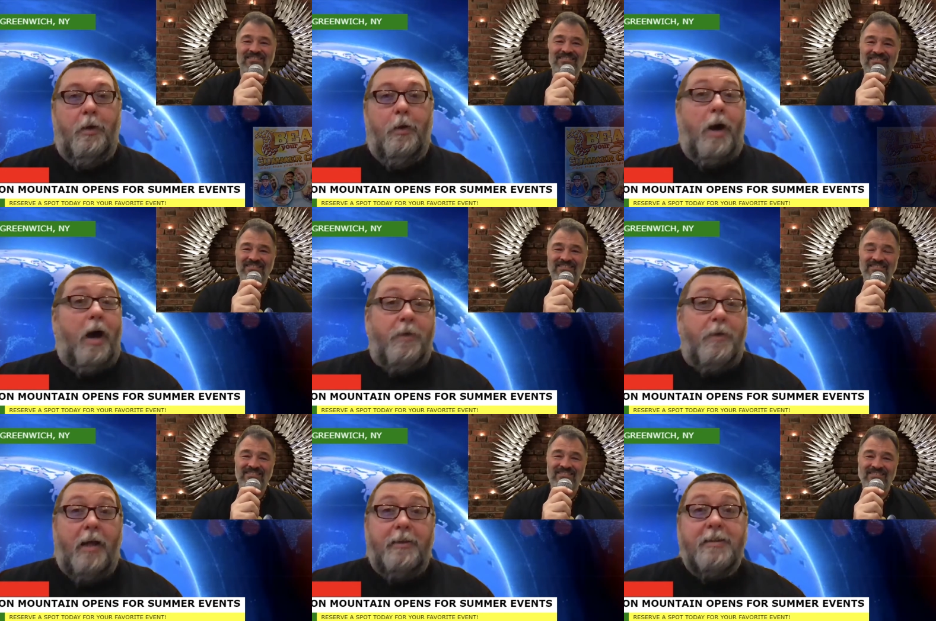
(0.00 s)
Speaker 1: Wow,
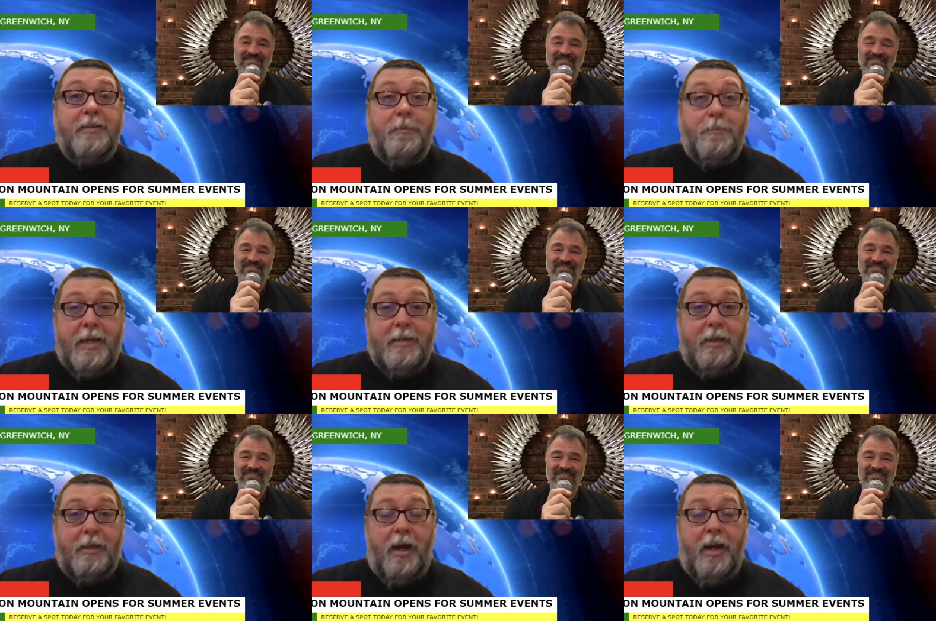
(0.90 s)
Rod, that's an amazing
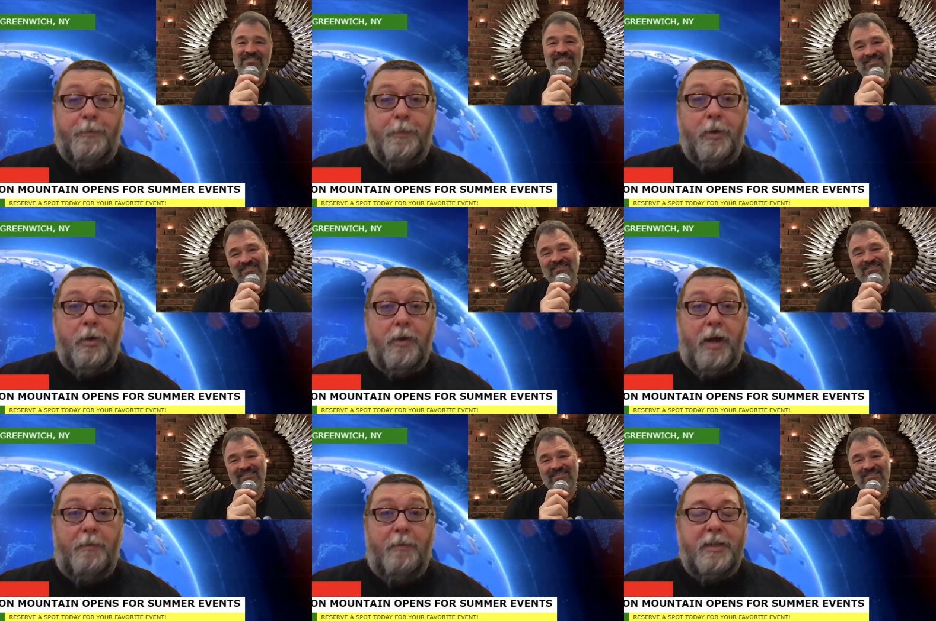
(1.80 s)
lineup of
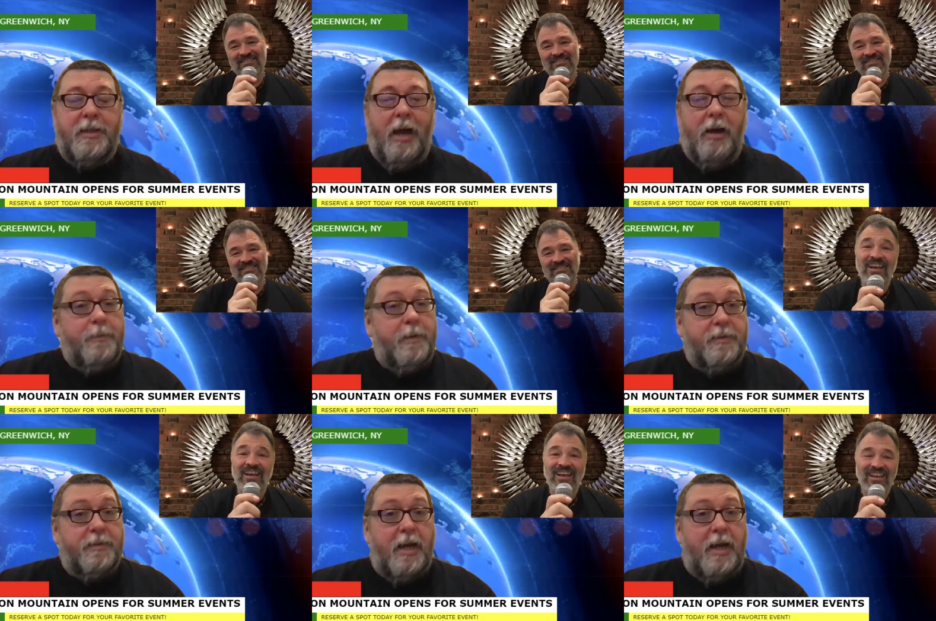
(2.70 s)
programs. How can people
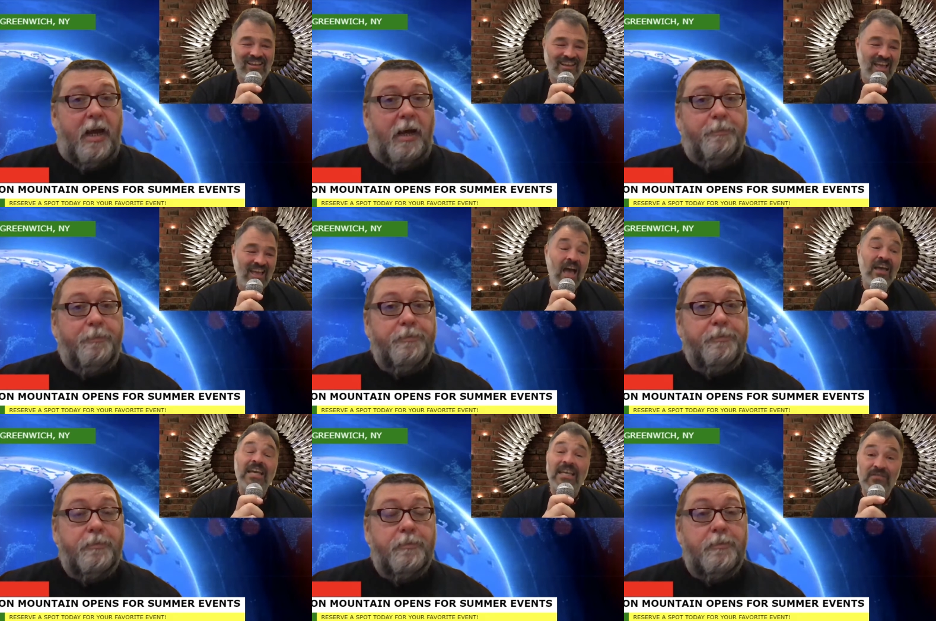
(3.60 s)
sign up?
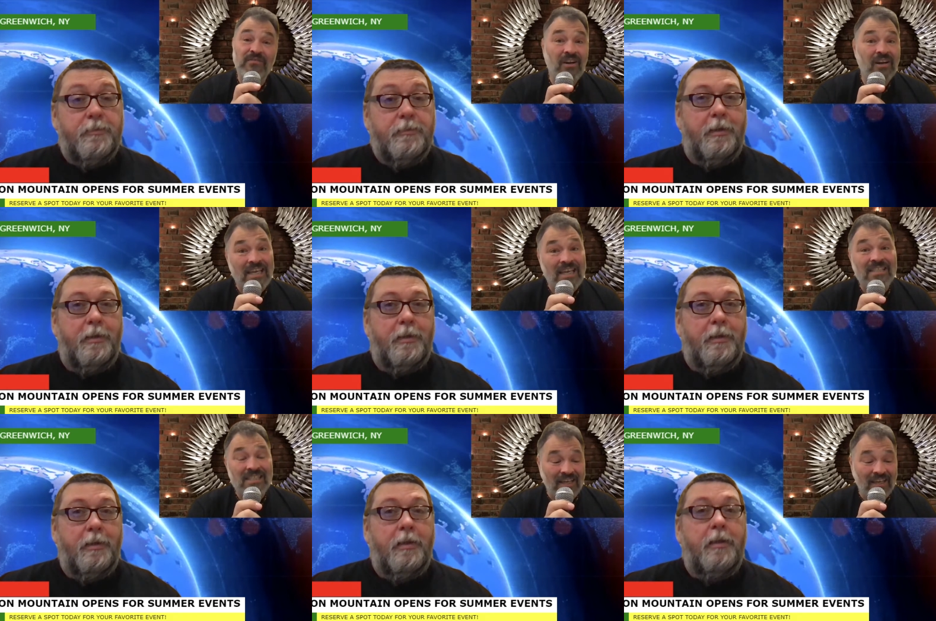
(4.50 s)
It's very
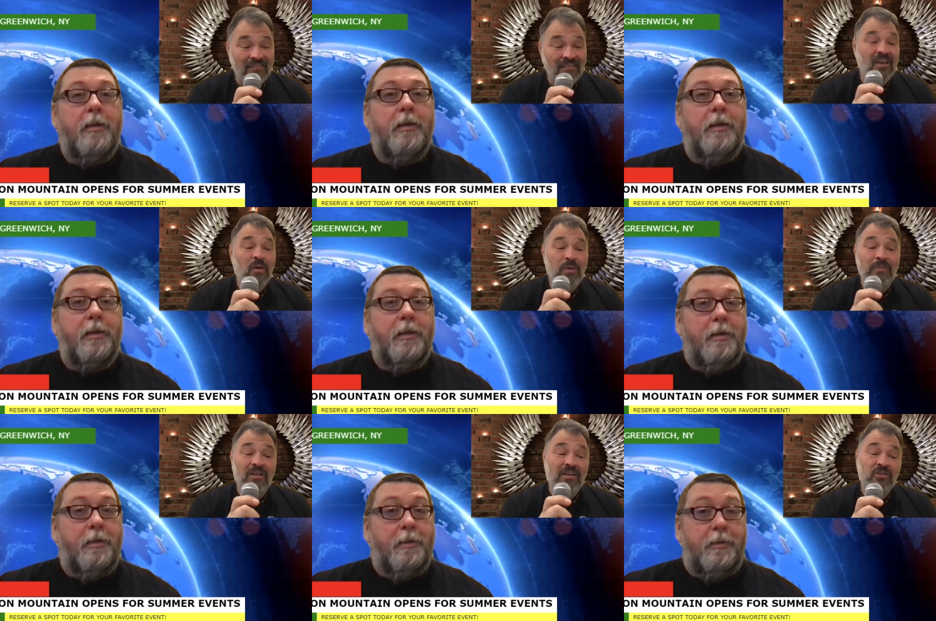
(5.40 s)
easy. People
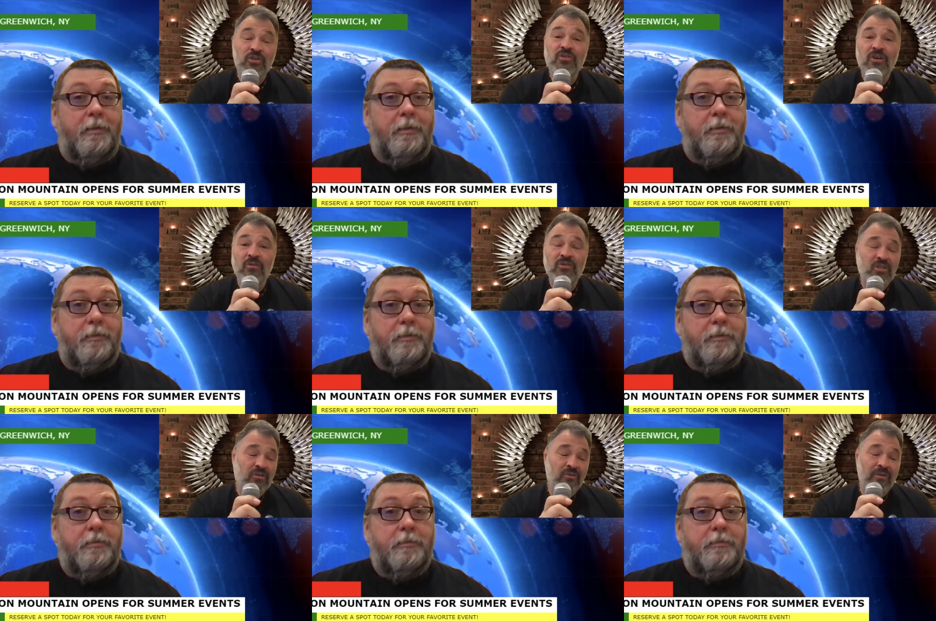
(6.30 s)
can just go
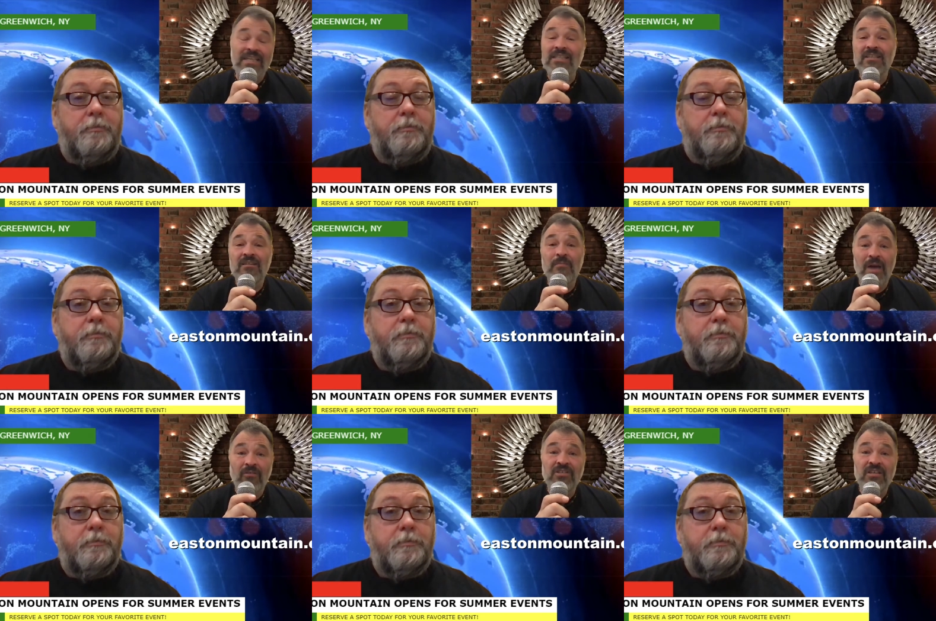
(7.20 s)
to
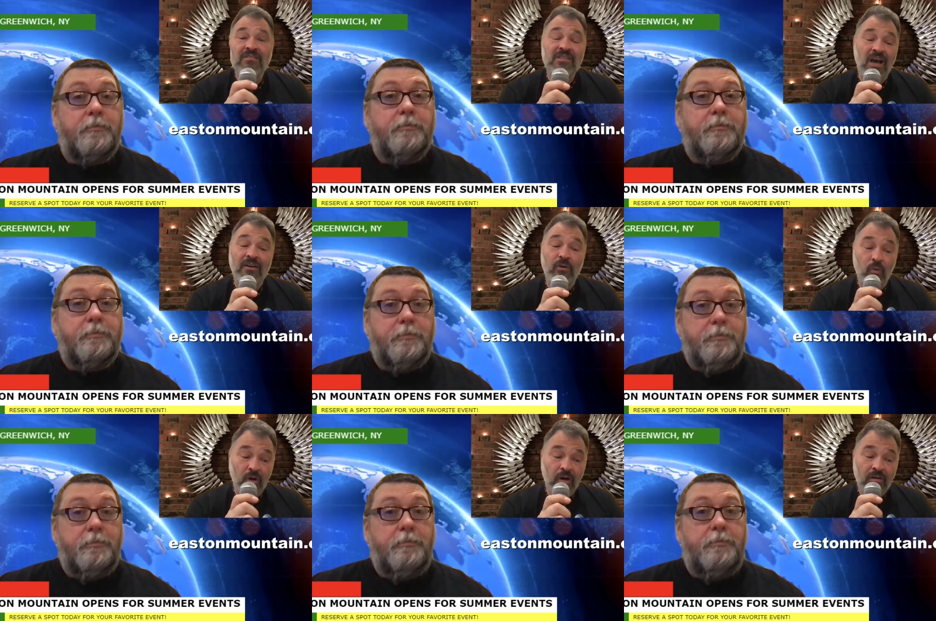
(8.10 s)

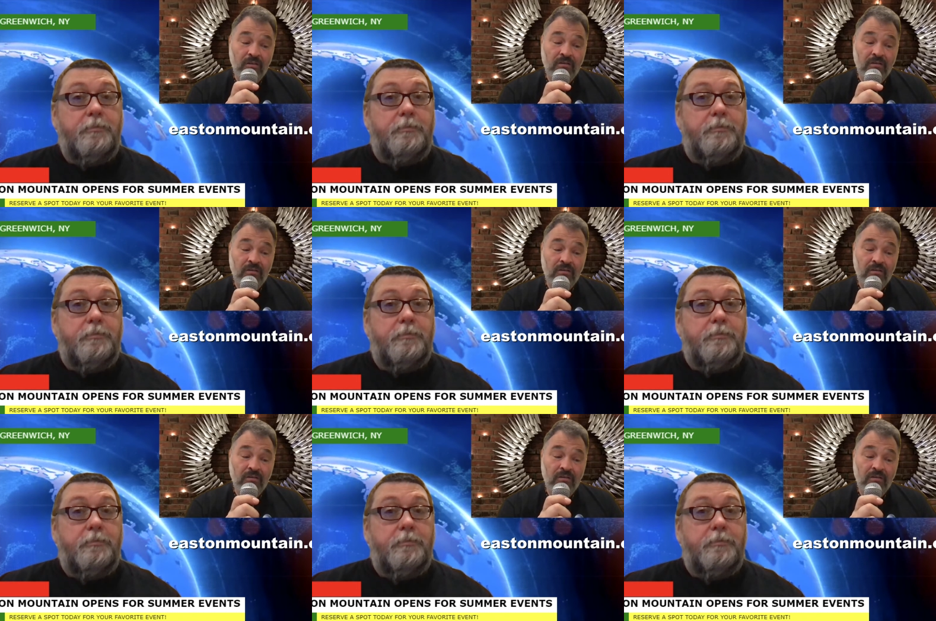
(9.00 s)
eastonmountain.org